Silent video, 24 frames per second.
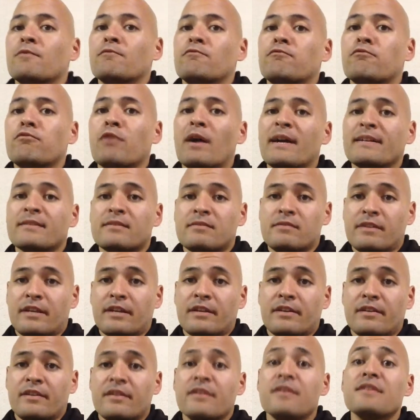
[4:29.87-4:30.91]
Wrestling
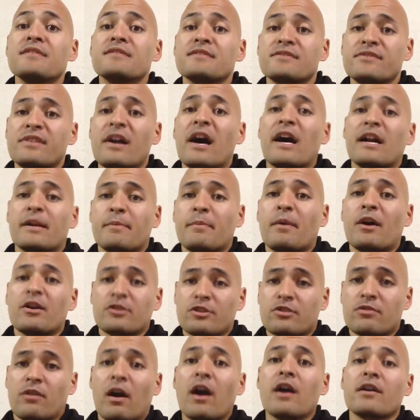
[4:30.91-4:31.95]
is not a
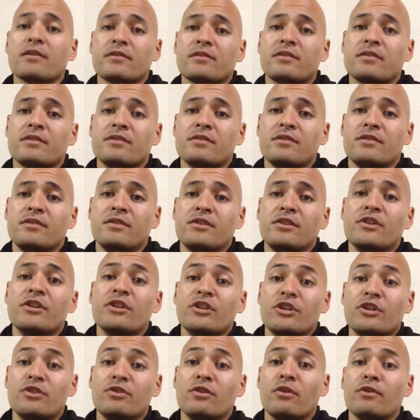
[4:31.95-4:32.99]
martial art.
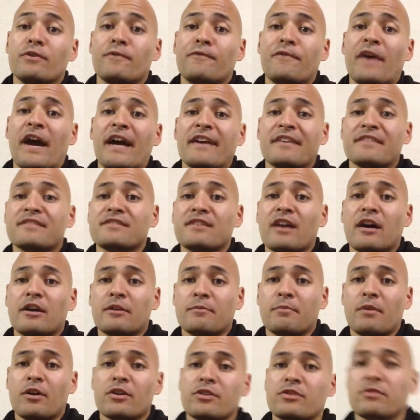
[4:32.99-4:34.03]
You know the fact it's not a
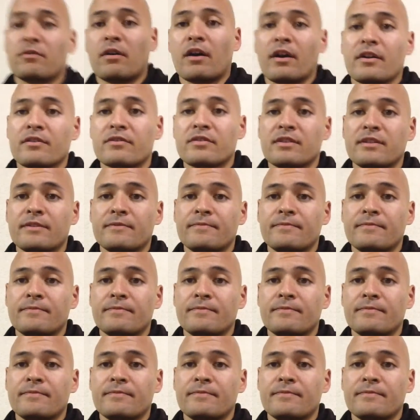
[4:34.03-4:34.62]
martial art.